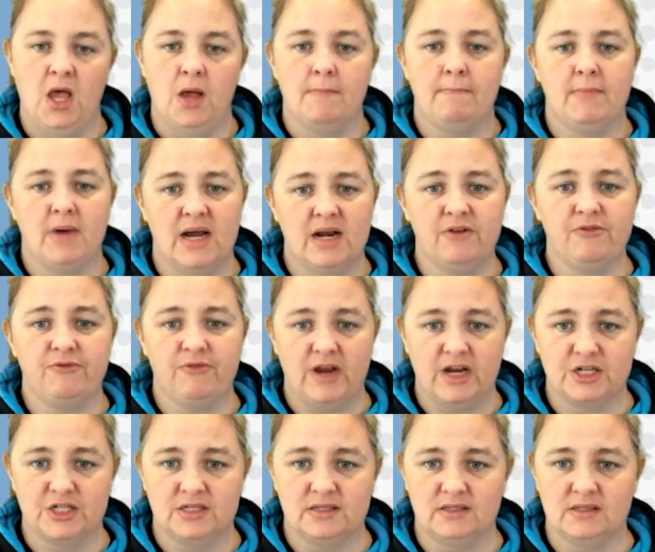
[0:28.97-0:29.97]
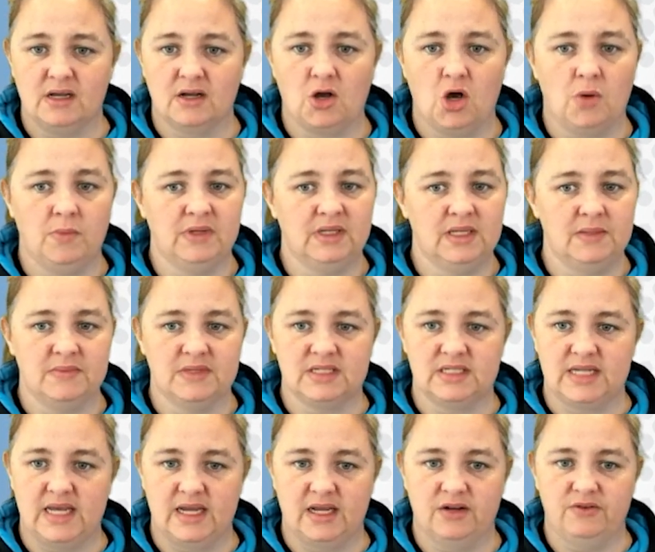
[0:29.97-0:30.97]
Minor fractures are commonly
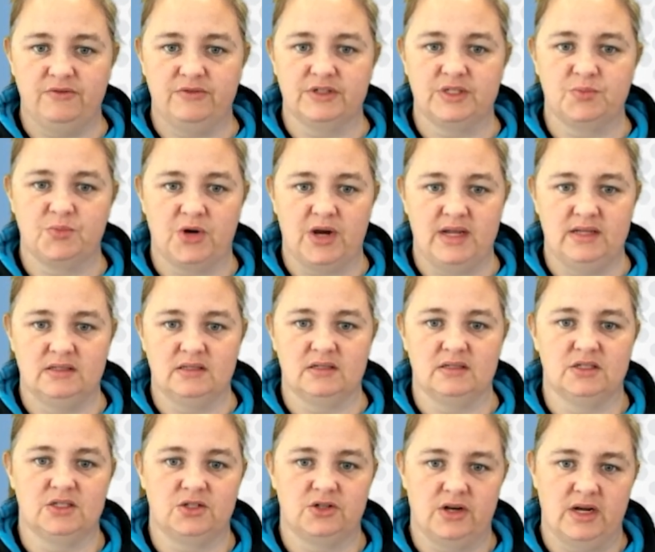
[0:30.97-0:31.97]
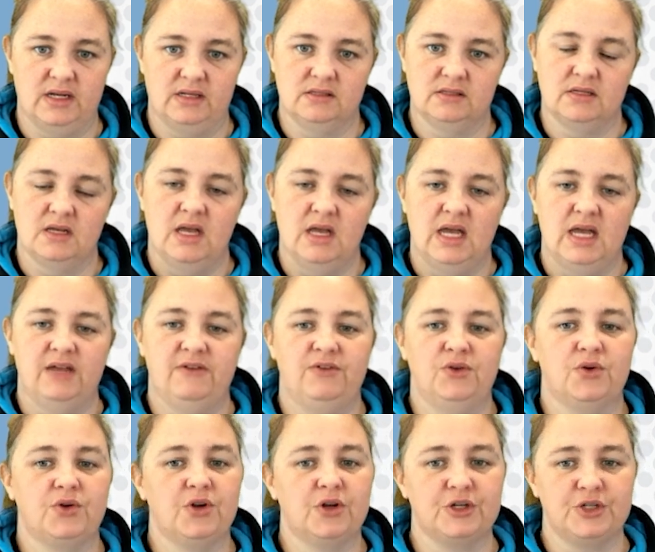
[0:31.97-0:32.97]
mistaken for sprains and strains. If
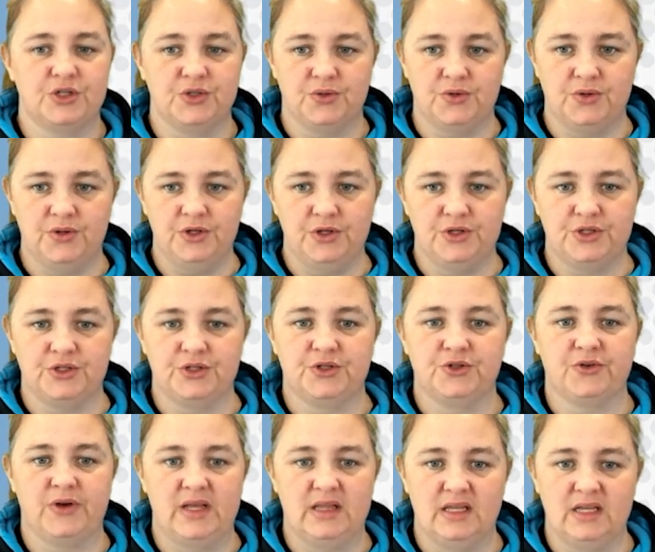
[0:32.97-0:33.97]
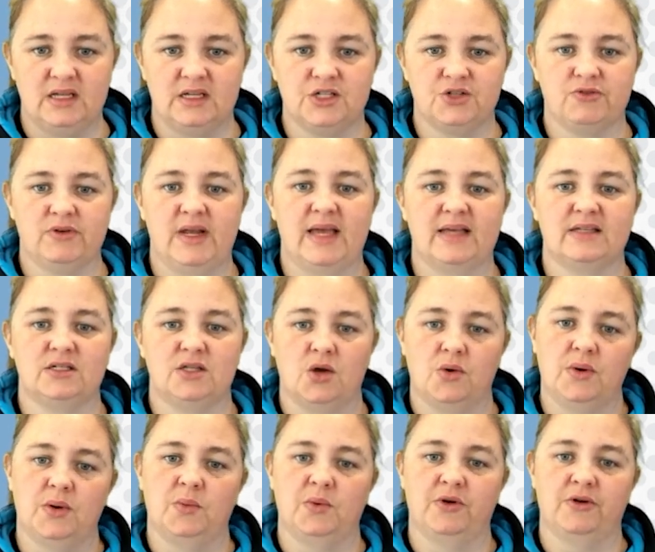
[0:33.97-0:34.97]
you're not sure, you should treat the injury as though
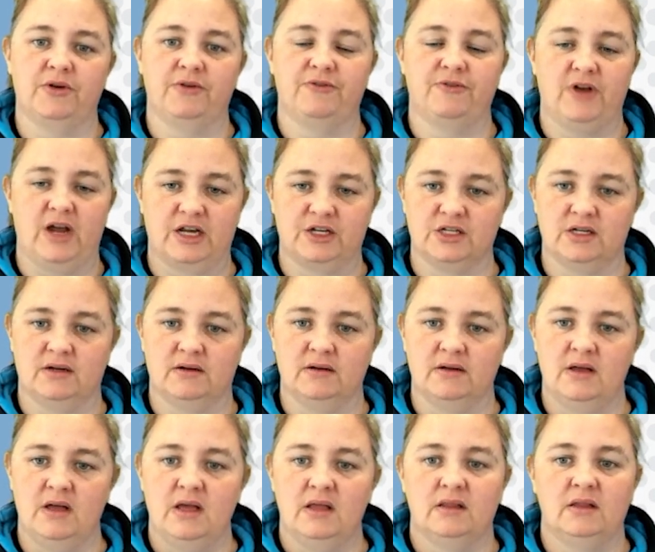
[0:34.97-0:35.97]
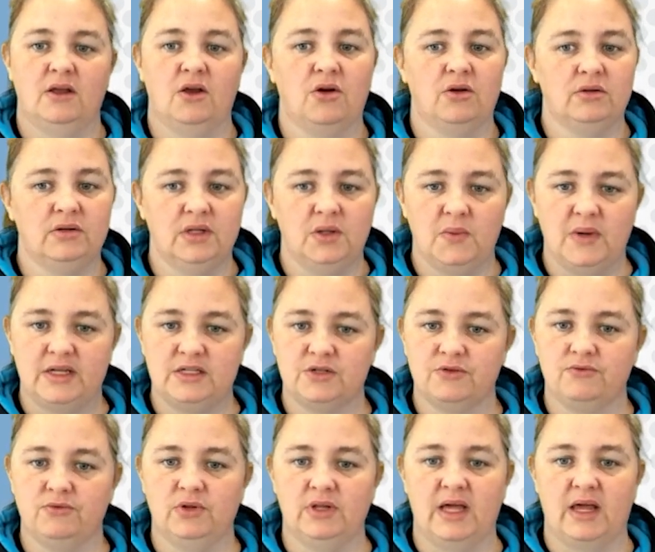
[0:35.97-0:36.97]
it were a fracture. The only way to
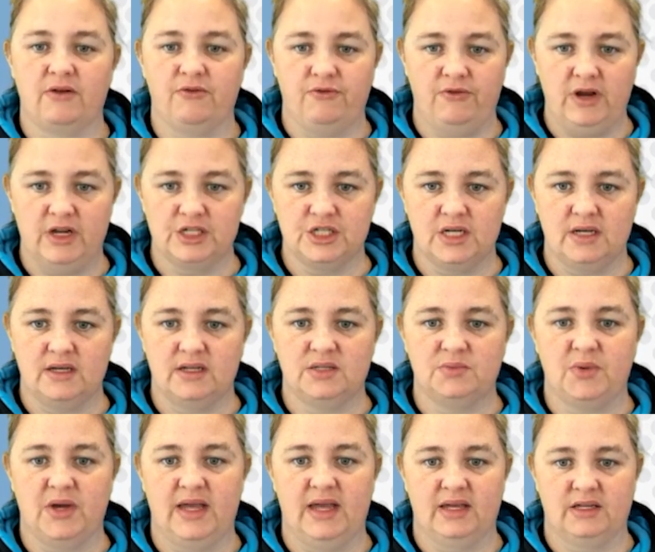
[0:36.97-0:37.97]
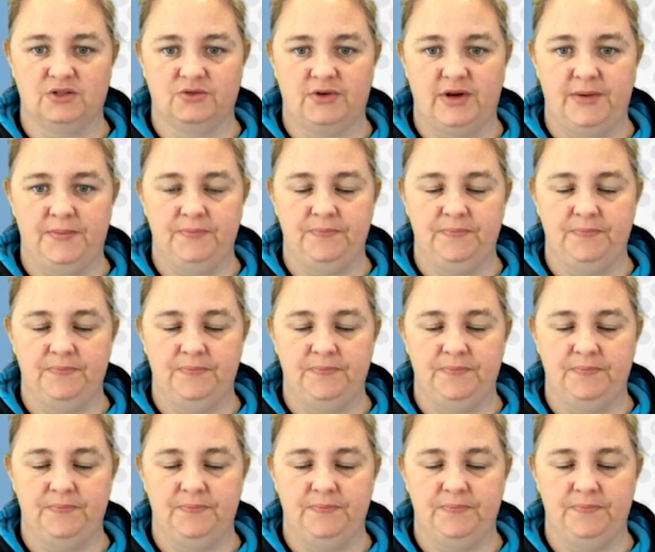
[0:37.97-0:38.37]
rule out a fracture is by X-ray.